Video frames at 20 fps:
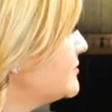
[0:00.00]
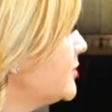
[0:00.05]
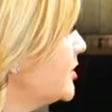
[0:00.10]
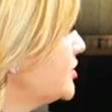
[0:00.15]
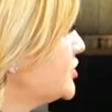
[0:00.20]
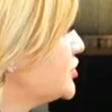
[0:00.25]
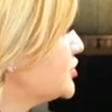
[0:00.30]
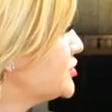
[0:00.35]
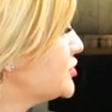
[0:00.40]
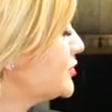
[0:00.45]
much
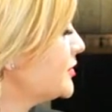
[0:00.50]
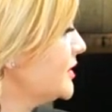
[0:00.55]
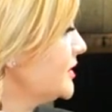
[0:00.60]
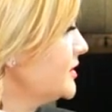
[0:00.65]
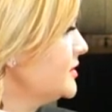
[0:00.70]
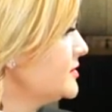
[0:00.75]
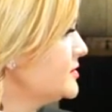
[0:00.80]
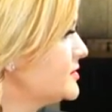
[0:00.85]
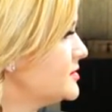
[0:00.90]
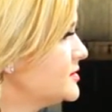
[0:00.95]

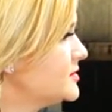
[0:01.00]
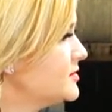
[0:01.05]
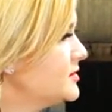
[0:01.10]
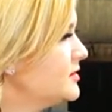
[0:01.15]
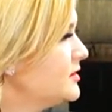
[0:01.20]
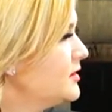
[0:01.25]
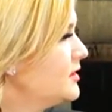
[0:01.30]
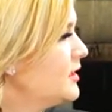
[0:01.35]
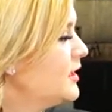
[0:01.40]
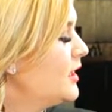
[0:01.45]
twist,
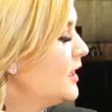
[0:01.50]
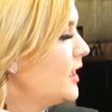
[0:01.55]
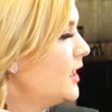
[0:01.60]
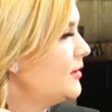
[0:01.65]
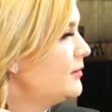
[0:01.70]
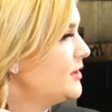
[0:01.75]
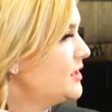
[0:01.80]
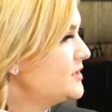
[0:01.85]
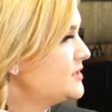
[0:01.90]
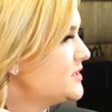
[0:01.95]
I'm
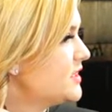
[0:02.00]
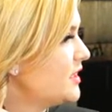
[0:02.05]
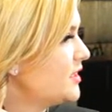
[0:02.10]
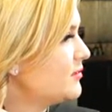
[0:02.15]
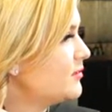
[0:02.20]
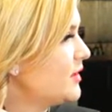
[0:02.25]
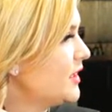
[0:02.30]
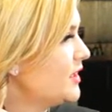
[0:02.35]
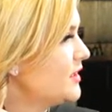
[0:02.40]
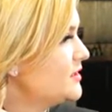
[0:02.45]
gonna take
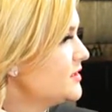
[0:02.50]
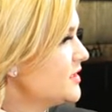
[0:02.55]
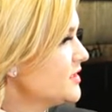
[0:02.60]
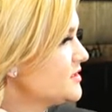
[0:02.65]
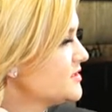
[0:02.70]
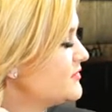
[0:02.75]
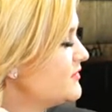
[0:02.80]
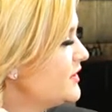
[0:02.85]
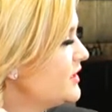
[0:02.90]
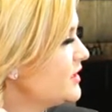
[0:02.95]
my index
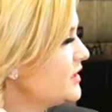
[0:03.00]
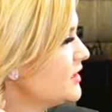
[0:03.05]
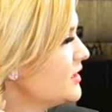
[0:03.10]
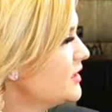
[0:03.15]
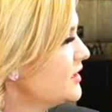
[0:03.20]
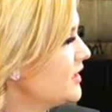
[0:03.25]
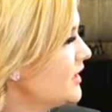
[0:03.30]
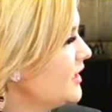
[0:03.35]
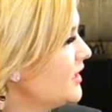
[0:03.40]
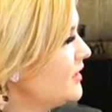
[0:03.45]
finger
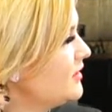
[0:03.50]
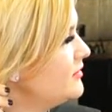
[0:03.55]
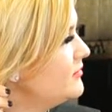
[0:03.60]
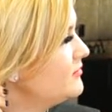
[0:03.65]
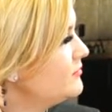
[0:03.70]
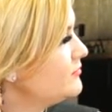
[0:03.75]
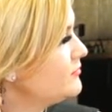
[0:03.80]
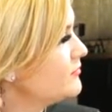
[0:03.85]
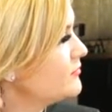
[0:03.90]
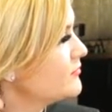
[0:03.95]
again
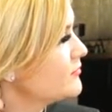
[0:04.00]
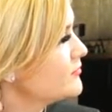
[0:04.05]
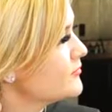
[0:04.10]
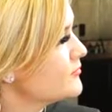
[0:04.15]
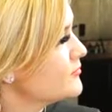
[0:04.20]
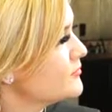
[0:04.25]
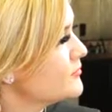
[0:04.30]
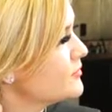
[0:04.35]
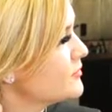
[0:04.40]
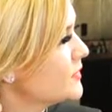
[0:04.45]

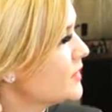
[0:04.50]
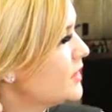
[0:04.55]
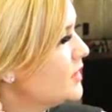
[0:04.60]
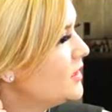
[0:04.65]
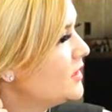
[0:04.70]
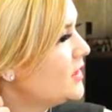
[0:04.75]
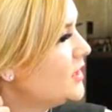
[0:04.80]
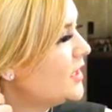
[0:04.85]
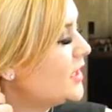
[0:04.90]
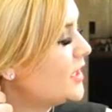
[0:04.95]

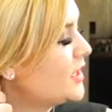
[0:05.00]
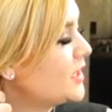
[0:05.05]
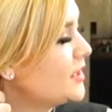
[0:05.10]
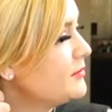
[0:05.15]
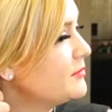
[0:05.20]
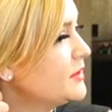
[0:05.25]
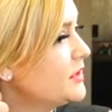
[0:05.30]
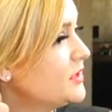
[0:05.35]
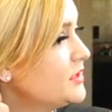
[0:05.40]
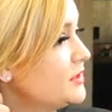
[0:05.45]
and
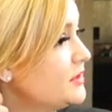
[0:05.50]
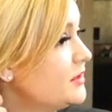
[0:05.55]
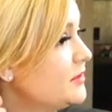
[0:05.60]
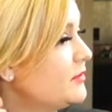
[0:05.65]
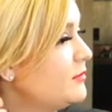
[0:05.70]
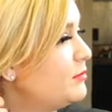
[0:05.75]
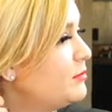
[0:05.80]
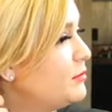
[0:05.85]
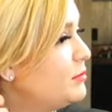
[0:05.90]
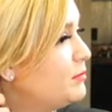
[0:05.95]
I'm gonna
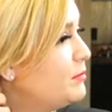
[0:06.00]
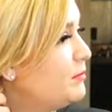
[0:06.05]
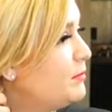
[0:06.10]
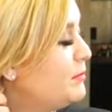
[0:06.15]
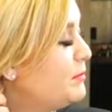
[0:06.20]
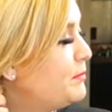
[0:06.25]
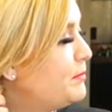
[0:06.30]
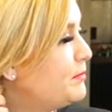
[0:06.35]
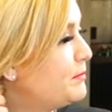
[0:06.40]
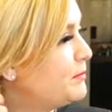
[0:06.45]

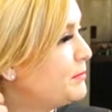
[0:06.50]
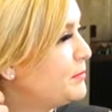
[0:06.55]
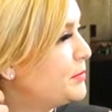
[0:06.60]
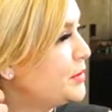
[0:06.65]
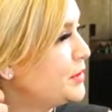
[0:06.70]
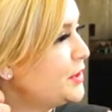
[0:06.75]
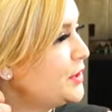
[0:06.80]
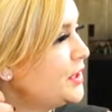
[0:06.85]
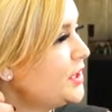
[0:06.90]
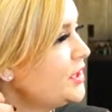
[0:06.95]

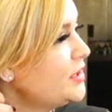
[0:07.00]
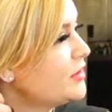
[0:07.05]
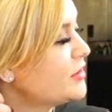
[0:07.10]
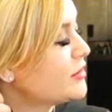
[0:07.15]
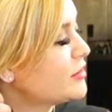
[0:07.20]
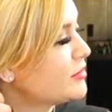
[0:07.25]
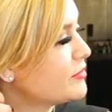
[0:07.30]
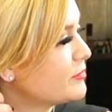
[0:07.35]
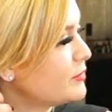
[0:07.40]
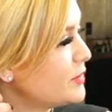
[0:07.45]
put it
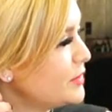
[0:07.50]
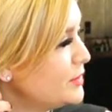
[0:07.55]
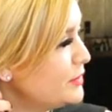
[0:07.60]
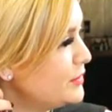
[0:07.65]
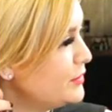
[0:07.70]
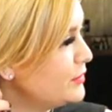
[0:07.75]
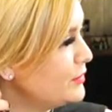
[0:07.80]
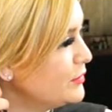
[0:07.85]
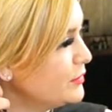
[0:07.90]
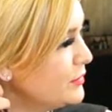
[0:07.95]

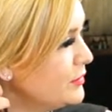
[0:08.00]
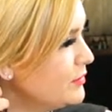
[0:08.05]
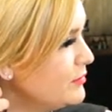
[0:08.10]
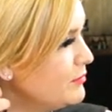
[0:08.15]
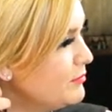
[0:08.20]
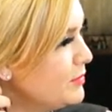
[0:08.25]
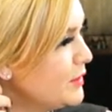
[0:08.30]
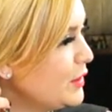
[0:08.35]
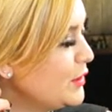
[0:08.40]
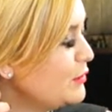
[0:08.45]
through
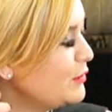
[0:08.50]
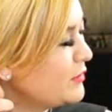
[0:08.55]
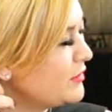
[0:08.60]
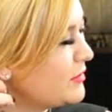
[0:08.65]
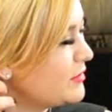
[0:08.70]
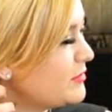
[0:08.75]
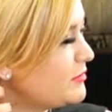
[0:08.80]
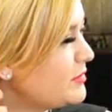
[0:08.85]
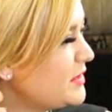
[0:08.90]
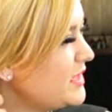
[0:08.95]
both
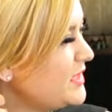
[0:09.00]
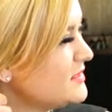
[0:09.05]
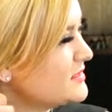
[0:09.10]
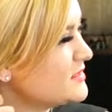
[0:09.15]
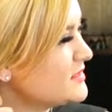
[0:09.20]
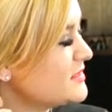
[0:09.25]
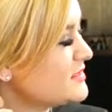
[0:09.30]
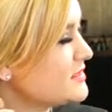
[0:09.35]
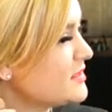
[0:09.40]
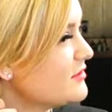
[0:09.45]

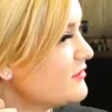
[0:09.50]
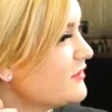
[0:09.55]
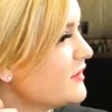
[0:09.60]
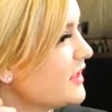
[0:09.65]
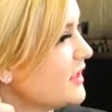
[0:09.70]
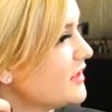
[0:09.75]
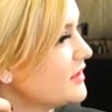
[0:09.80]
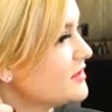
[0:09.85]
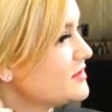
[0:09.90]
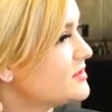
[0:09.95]
pieces of
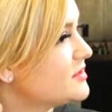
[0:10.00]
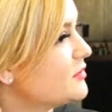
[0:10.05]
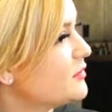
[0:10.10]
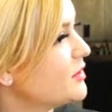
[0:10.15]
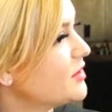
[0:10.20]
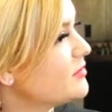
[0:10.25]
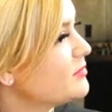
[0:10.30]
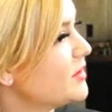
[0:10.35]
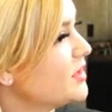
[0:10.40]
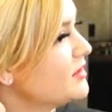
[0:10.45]
hair. So
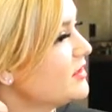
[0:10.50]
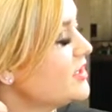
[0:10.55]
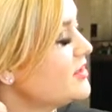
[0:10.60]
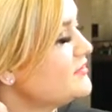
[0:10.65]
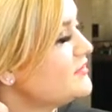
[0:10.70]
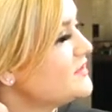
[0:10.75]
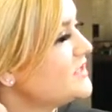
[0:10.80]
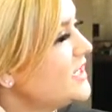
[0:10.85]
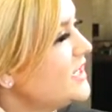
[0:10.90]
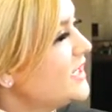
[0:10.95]
with my
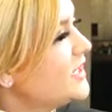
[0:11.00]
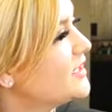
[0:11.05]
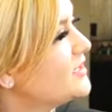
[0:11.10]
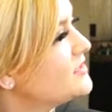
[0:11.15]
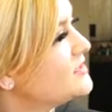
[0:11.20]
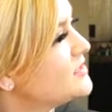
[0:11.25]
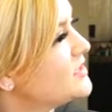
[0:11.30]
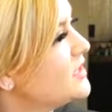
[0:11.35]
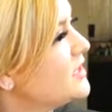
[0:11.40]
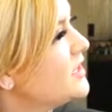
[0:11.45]
left hand
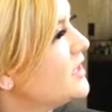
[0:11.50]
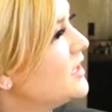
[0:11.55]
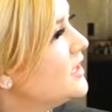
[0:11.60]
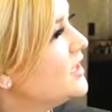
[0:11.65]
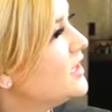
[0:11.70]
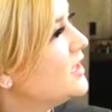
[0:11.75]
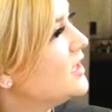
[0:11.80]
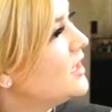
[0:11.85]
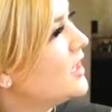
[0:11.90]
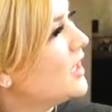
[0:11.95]

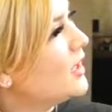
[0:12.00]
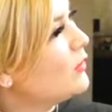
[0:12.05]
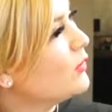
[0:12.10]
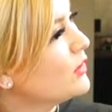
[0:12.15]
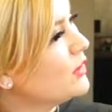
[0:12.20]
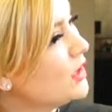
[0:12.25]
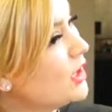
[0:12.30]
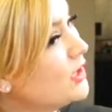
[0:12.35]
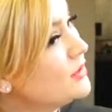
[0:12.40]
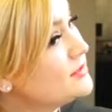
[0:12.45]
or
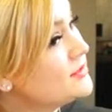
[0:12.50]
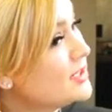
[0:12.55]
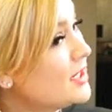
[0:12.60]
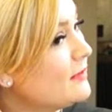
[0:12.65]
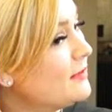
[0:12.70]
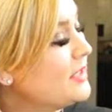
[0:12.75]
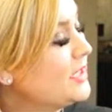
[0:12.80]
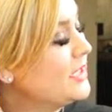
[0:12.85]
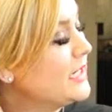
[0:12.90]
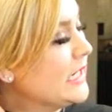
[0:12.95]

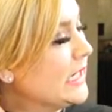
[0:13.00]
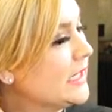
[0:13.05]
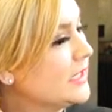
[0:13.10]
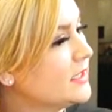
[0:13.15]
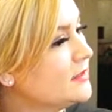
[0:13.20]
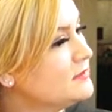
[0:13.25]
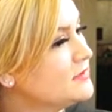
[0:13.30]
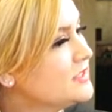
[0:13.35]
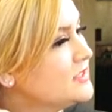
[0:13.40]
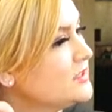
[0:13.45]
non-dominant hand,
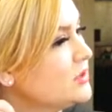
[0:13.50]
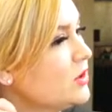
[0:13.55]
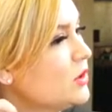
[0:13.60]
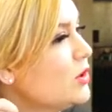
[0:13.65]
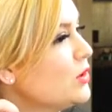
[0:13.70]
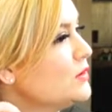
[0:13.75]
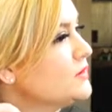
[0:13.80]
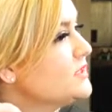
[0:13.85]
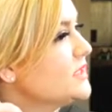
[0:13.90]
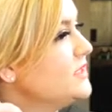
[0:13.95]
I'm still
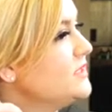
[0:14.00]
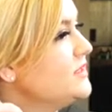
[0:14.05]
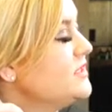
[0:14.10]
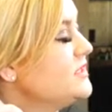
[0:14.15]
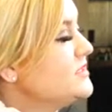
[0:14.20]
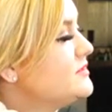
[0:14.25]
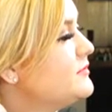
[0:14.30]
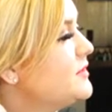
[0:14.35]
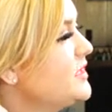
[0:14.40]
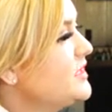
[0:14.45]
holding these
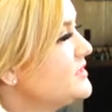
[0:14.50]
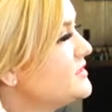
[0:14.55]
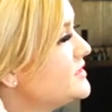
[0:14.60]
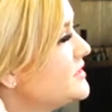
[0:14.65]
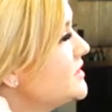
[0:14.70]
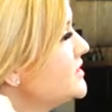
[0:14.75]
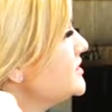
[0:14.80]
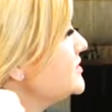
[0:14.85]
pieces,